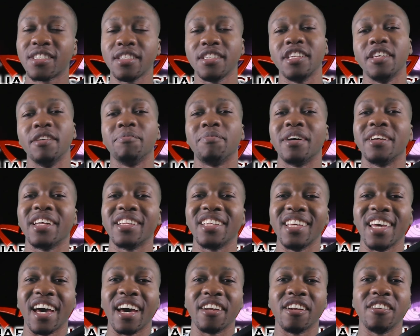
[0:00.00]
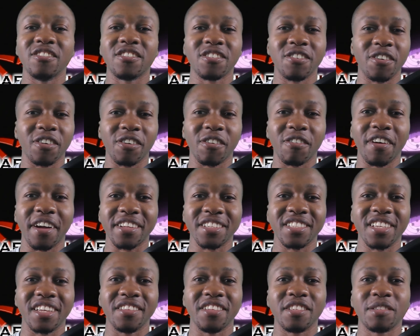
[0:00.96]
the impact that he had on certain characters at
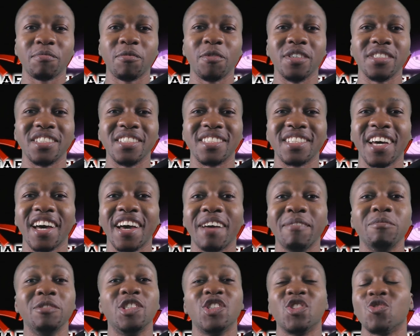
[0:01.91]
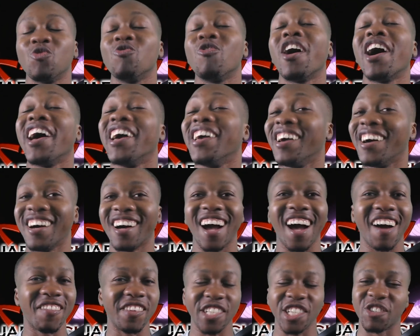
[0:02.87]
this point in time.
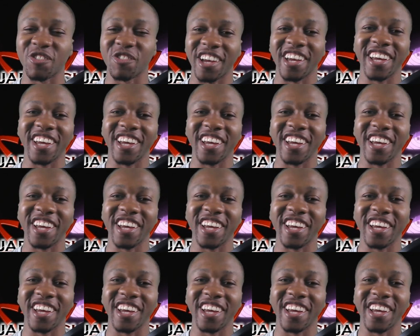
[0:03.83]
Having Jiraiya